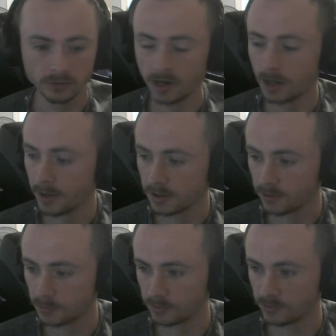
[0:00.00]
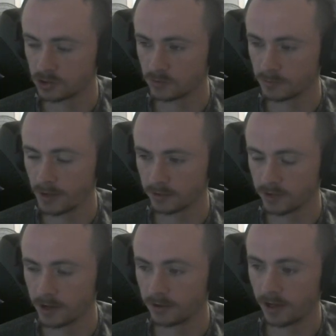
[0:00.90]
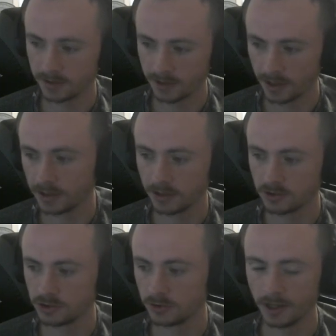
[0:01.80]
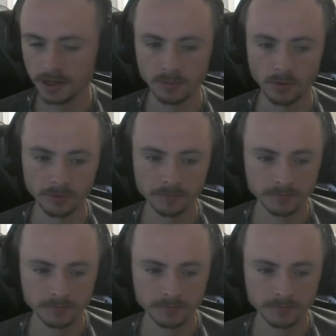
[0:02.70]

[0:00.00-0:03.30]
now my disposition's maxed out. I cannot do it anymore.